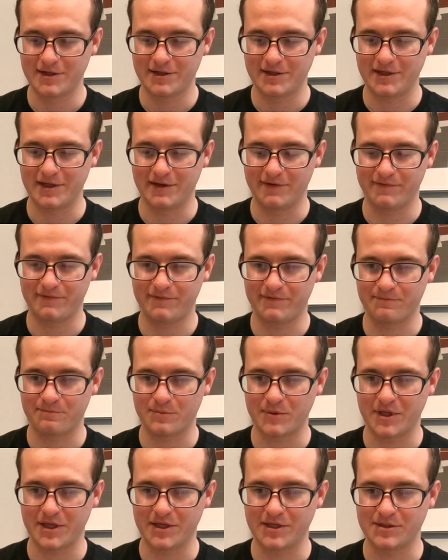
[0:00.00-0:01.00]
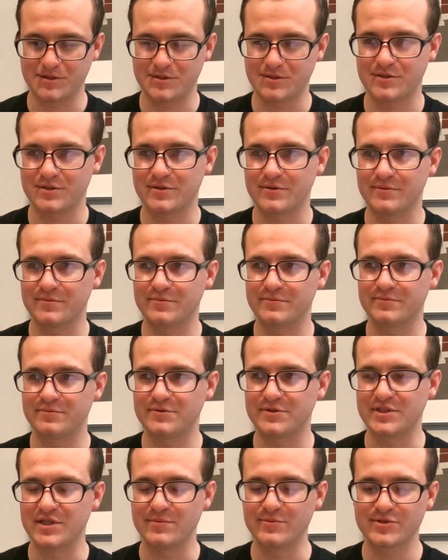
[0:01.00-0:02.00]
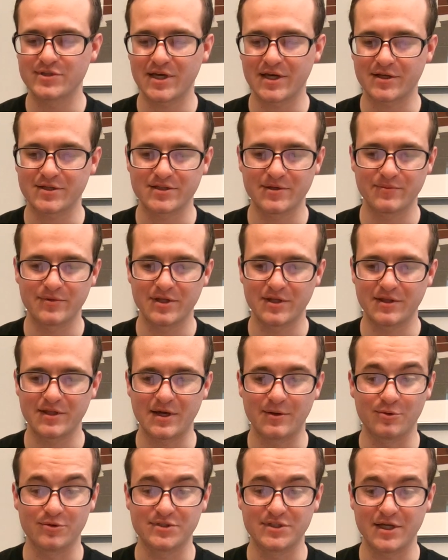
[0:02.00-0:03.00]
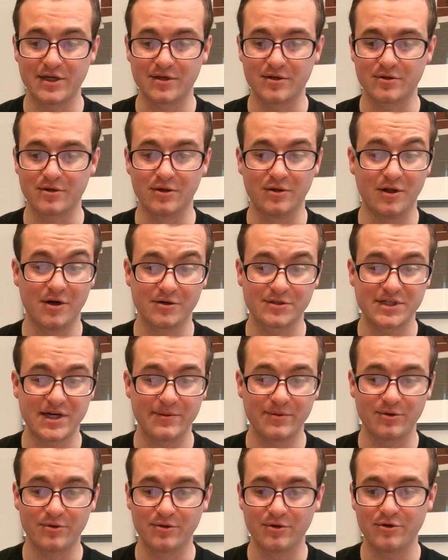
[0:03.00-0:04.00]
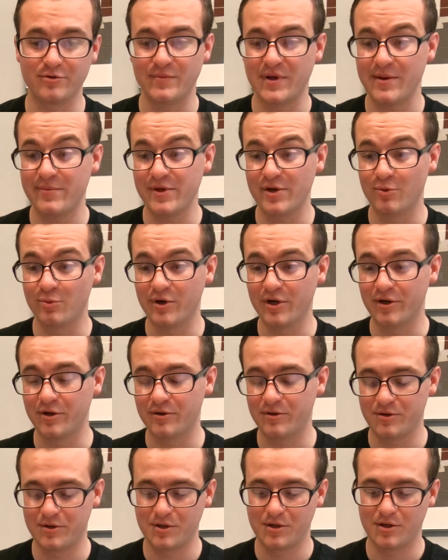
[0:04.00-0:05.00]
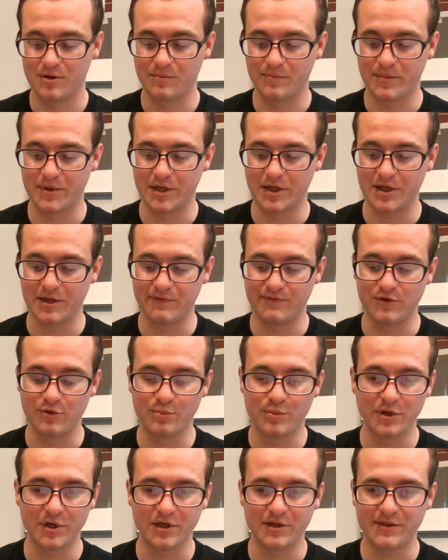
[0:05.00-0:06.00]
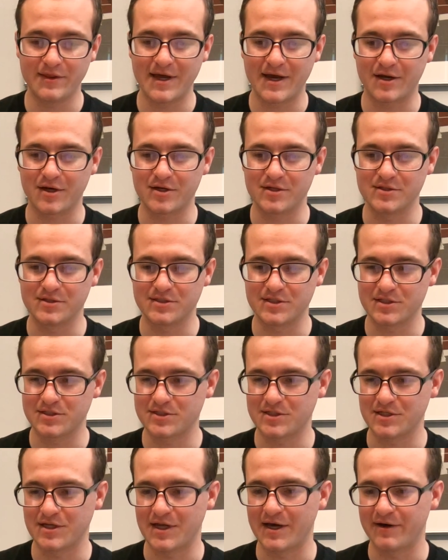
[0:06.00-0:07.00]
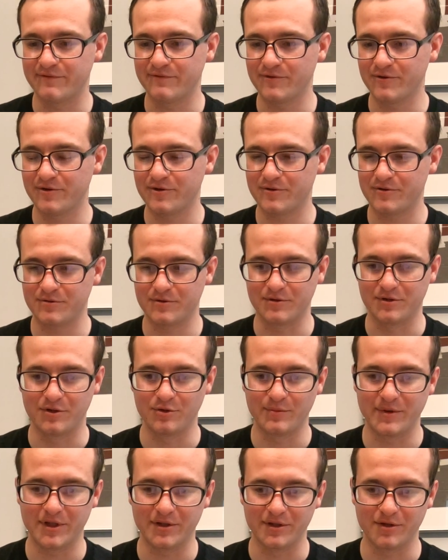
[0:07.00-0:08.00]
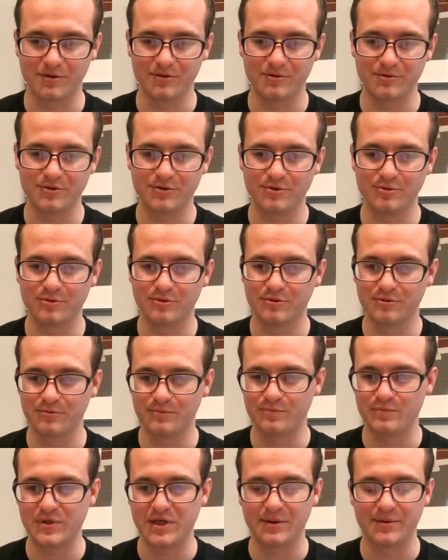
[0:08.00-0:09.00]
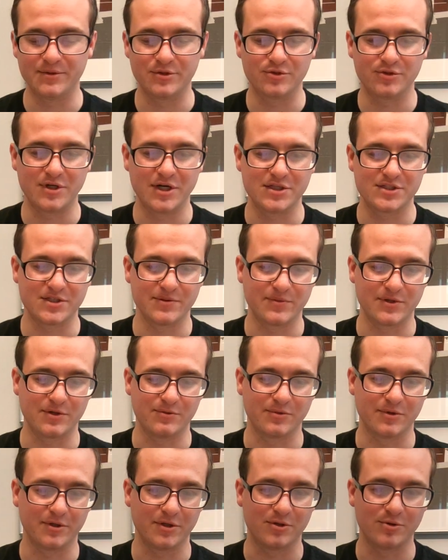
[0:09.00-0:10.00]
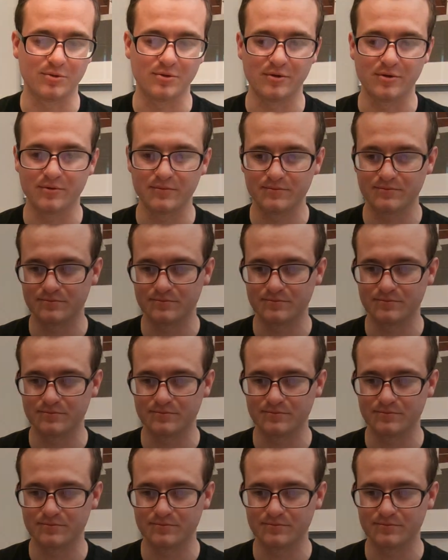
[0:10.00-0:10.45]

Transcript: if it seems like something that will take a long time to learn, maybe it will. But if you put in that consistent effort, little by little, you'll be able to create something really cool.